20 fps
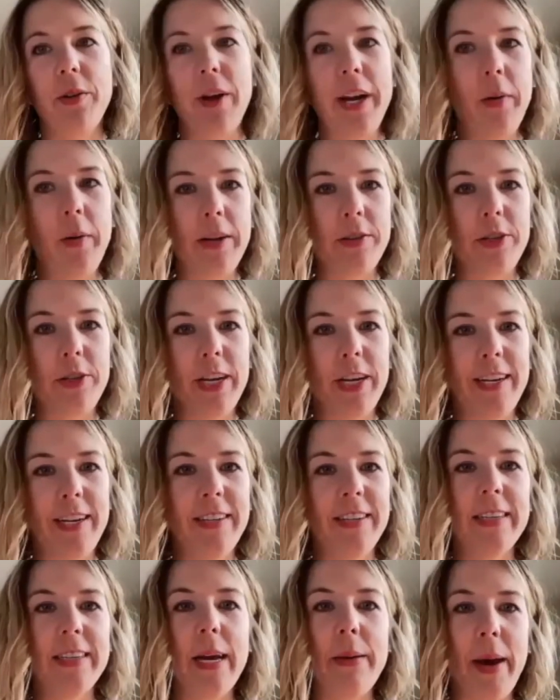great
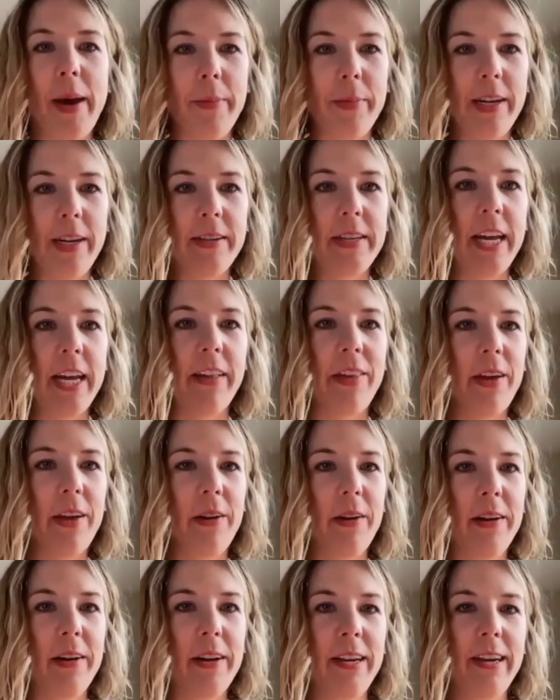questions. I'm happy to take that
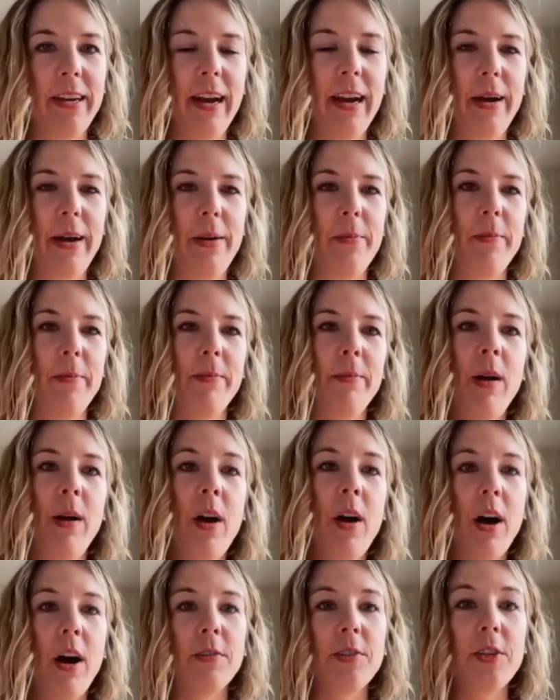on.
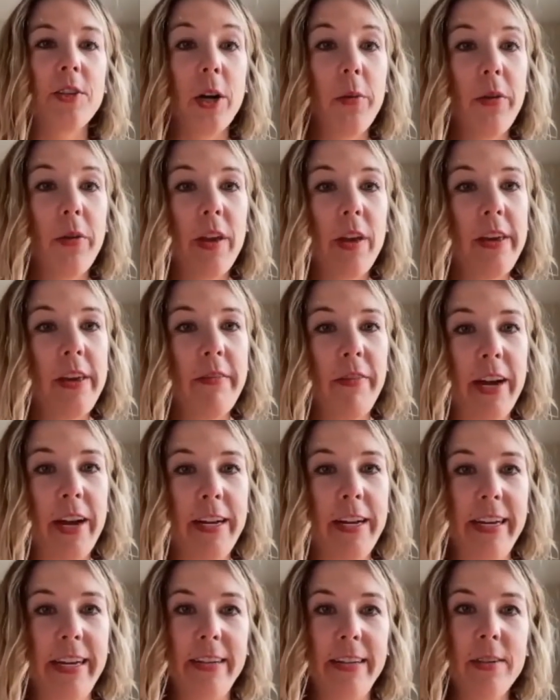I'll start with the key
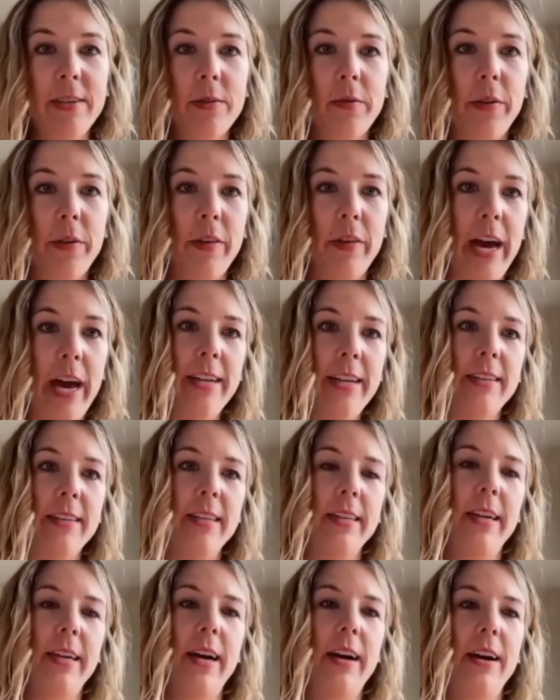findings for that.
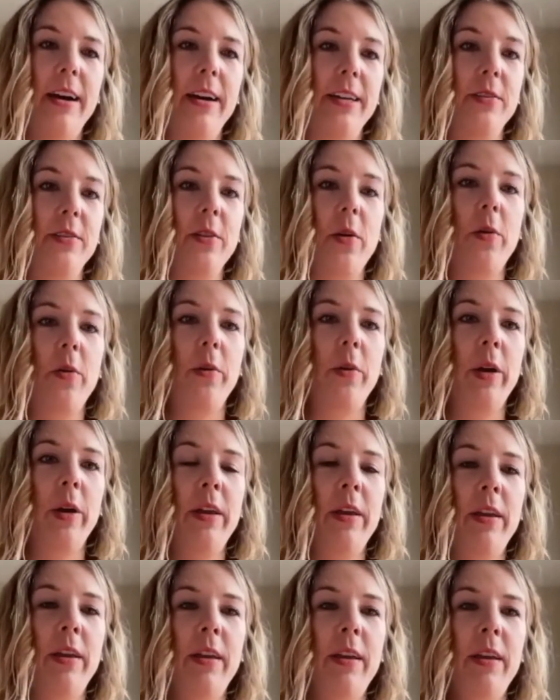So
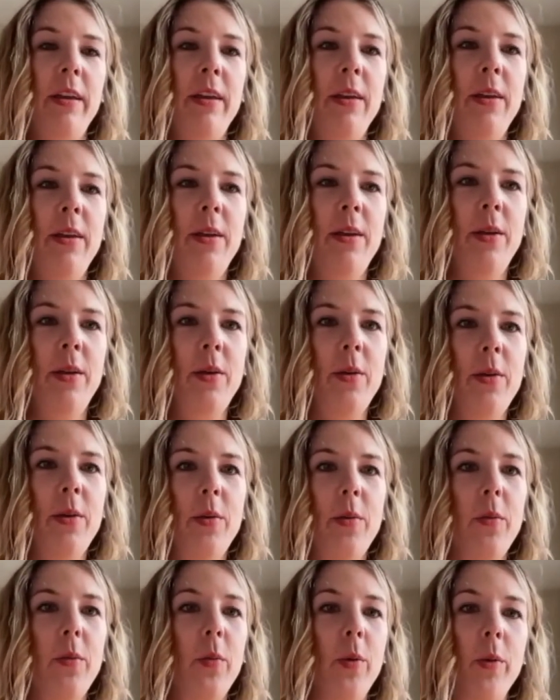
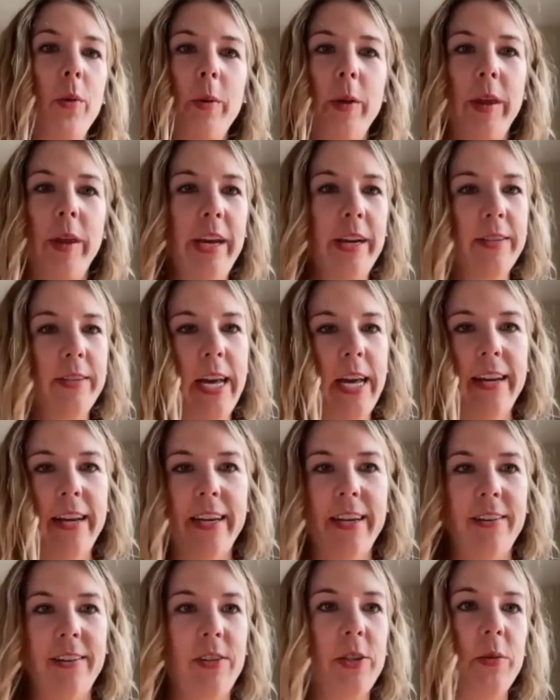we're really
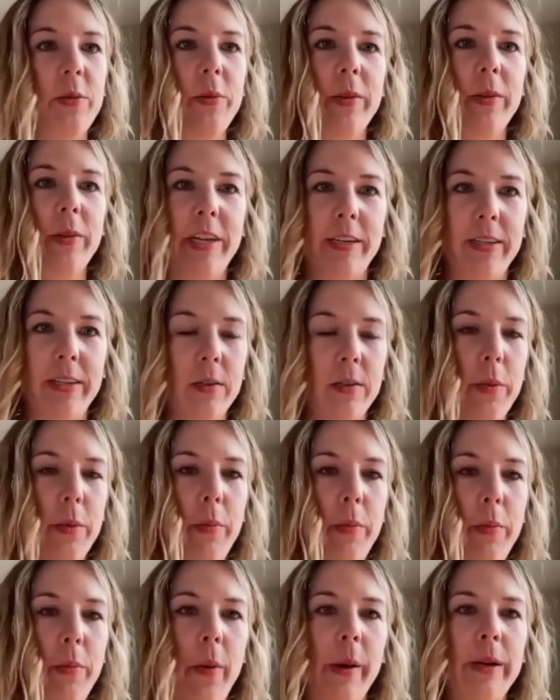excited to release this
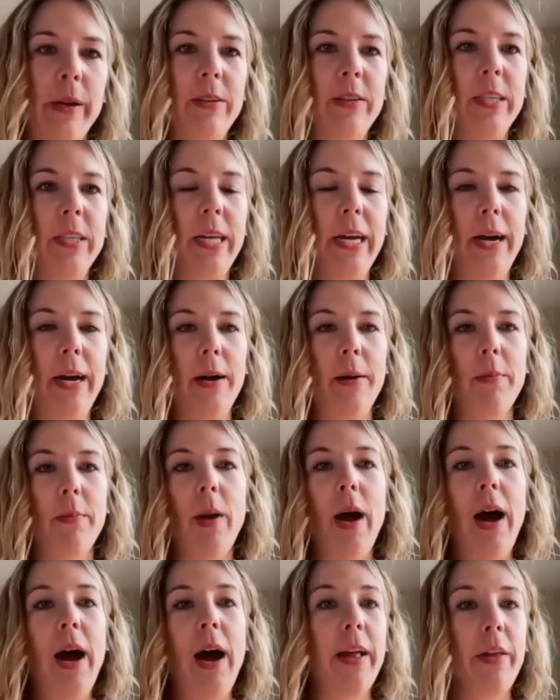report.
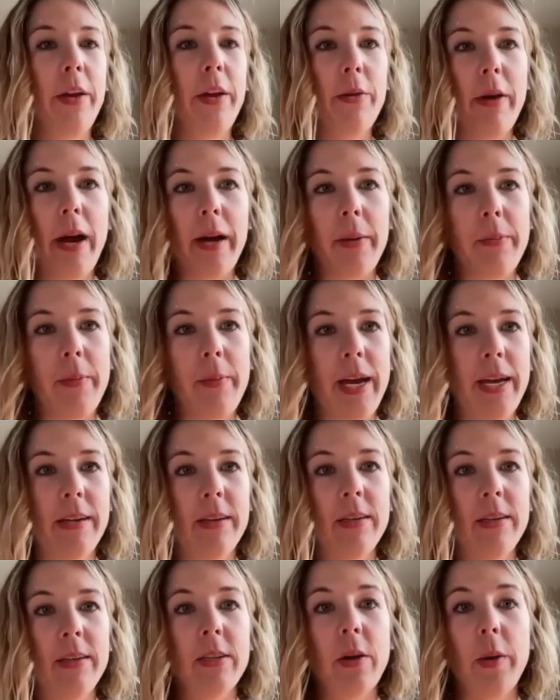Highly
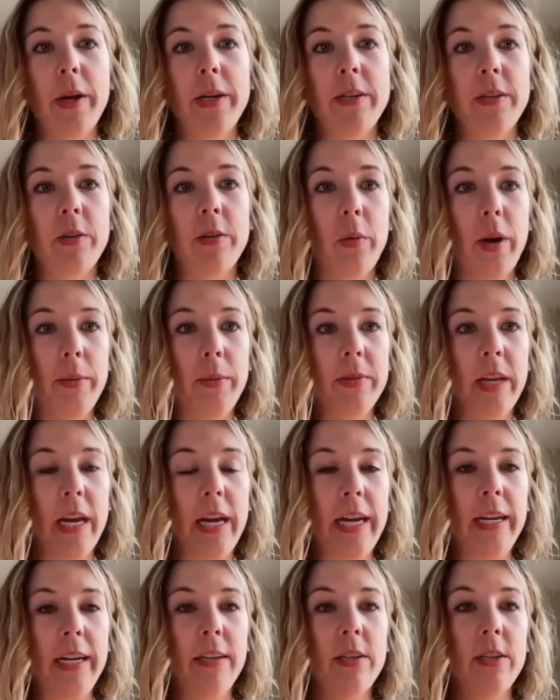recommend going to the
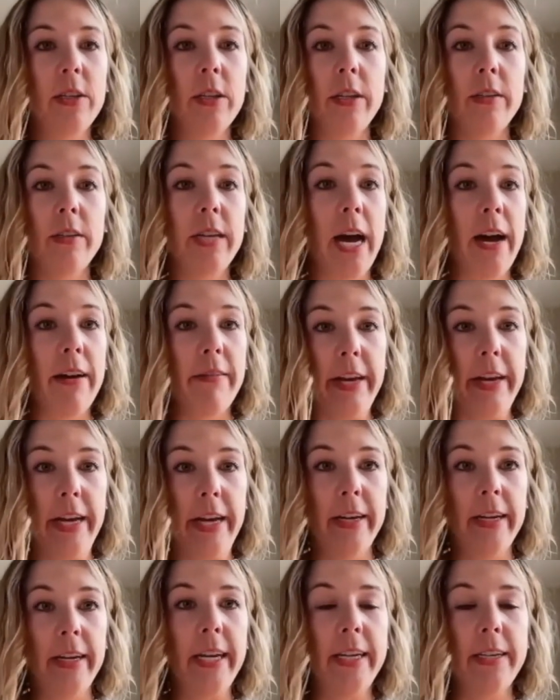website to dive
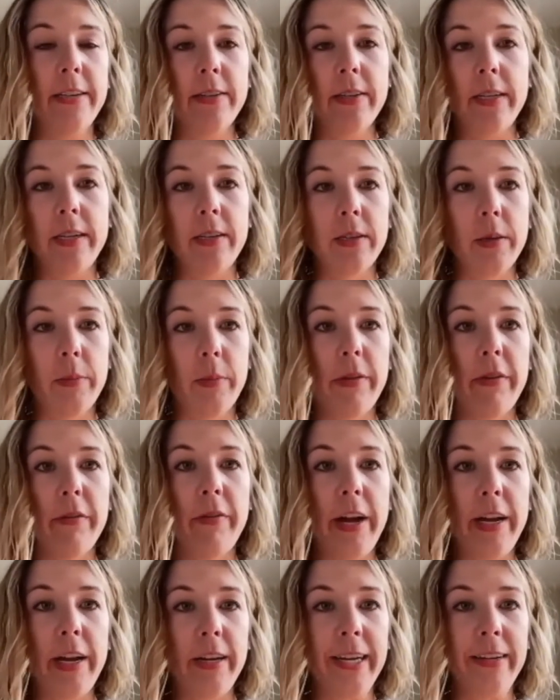in and see some of the
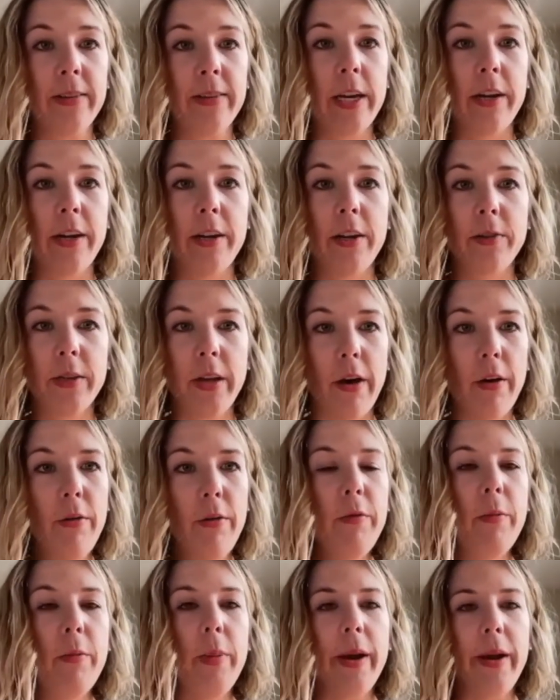findings there yourself.
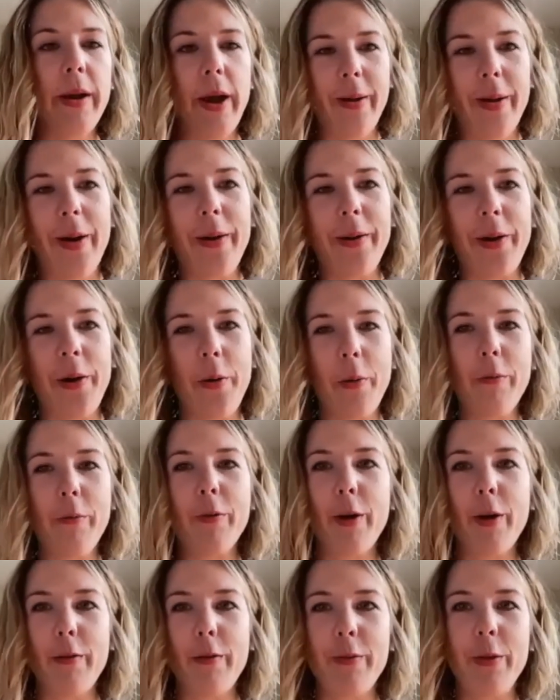But I'll go
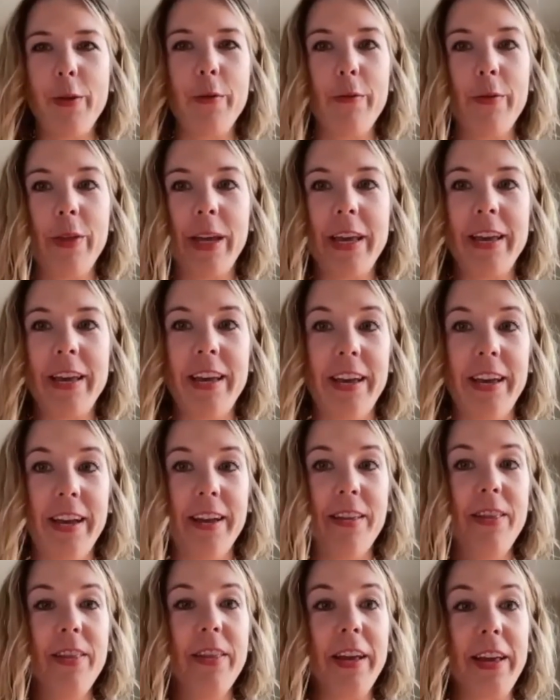over a few of the
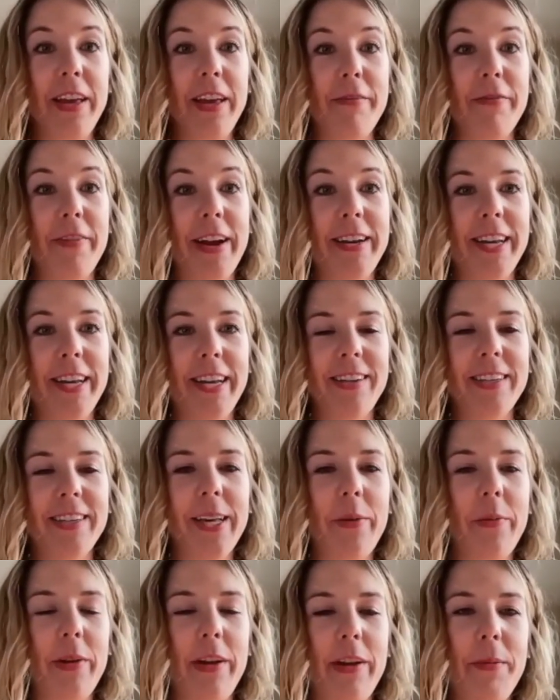key findings
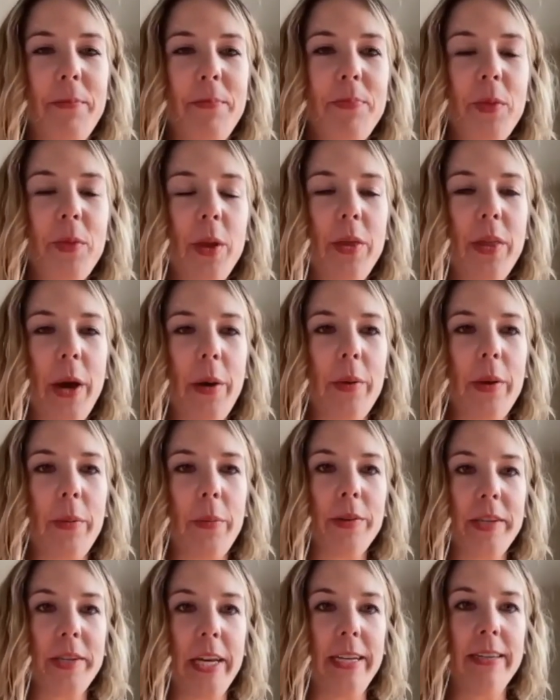that we
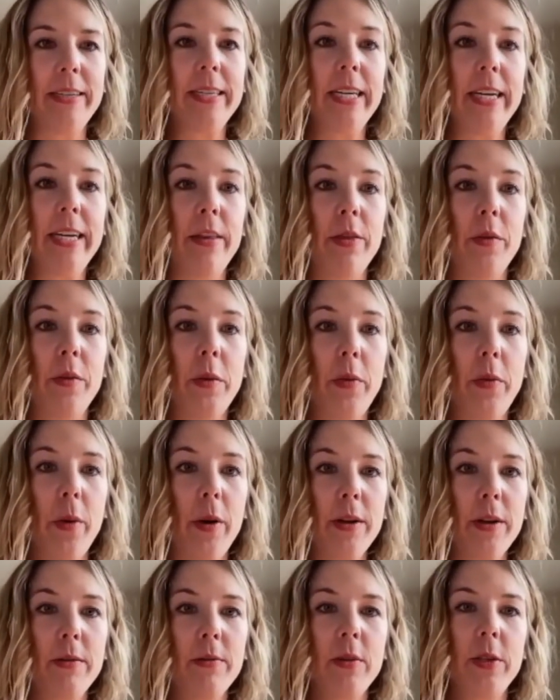present in the
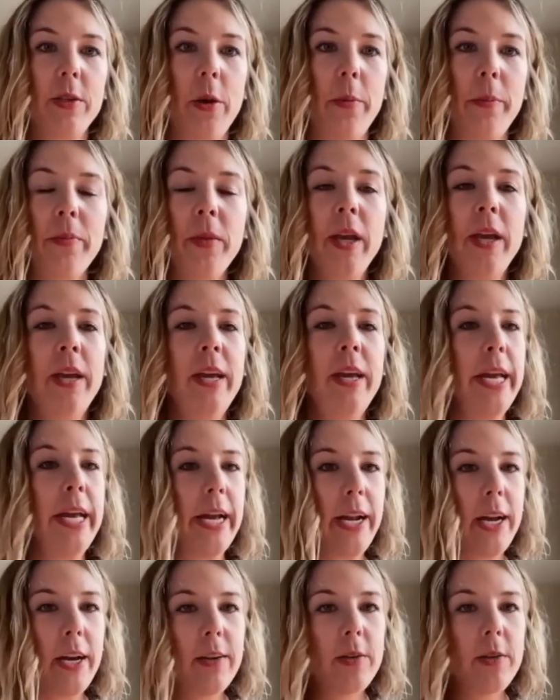report. So
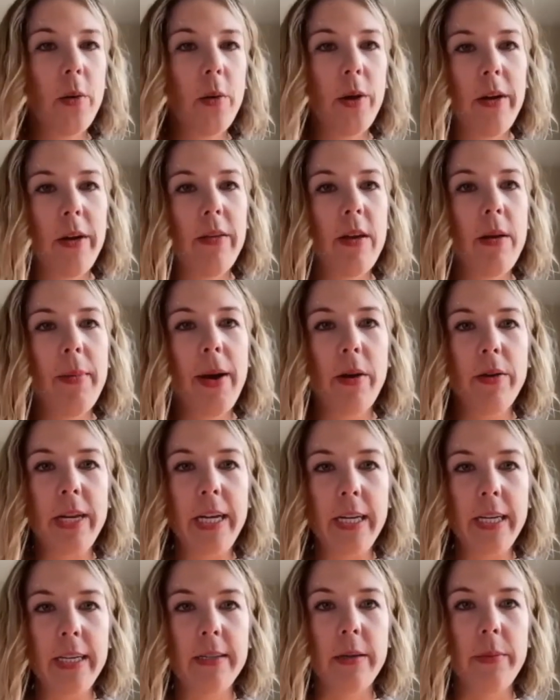in Arizona, the amount
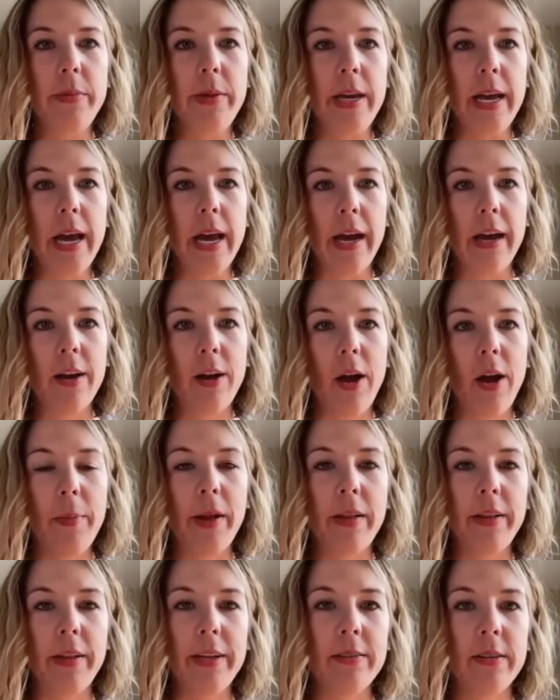needed to be
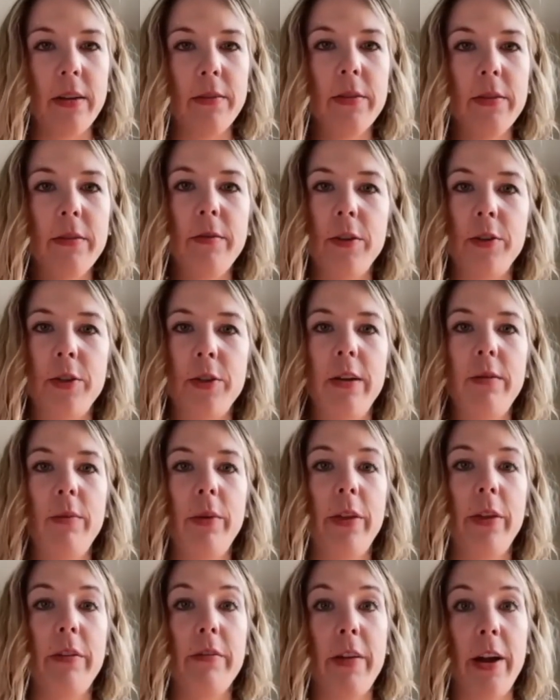economically self-sufficient
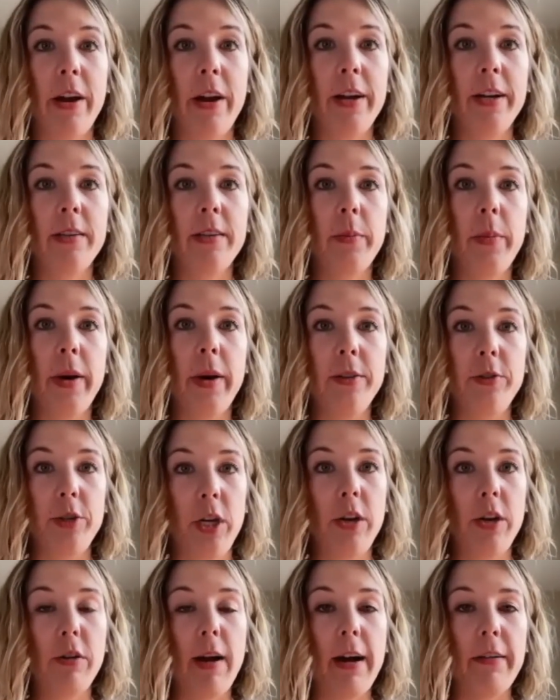really varies by
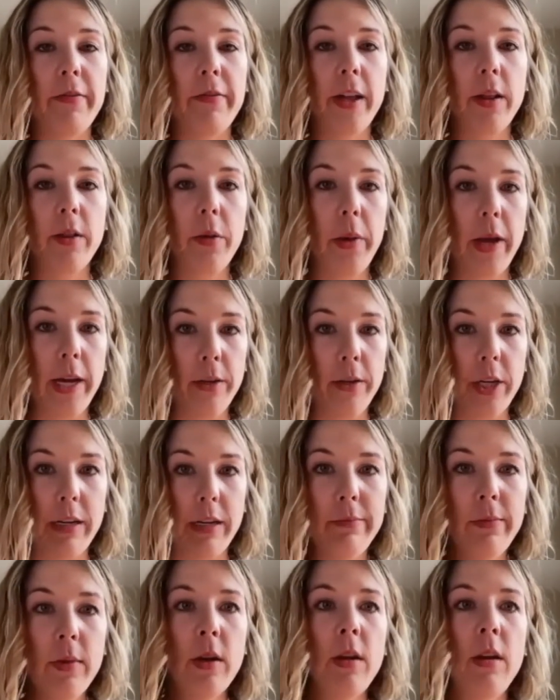geographic
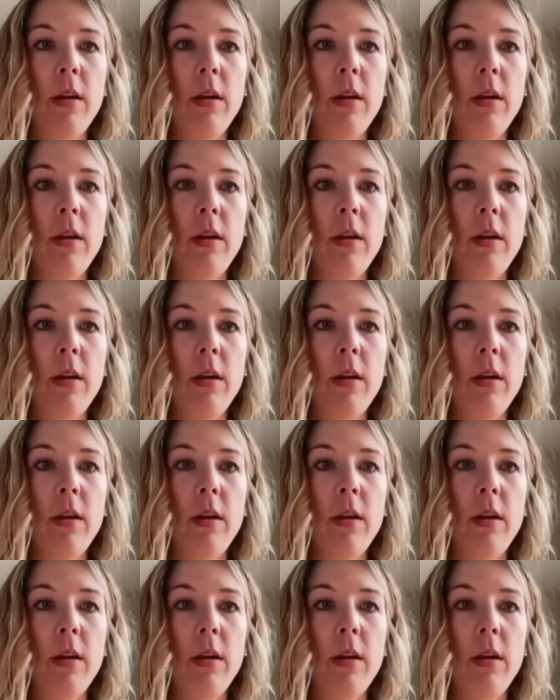location.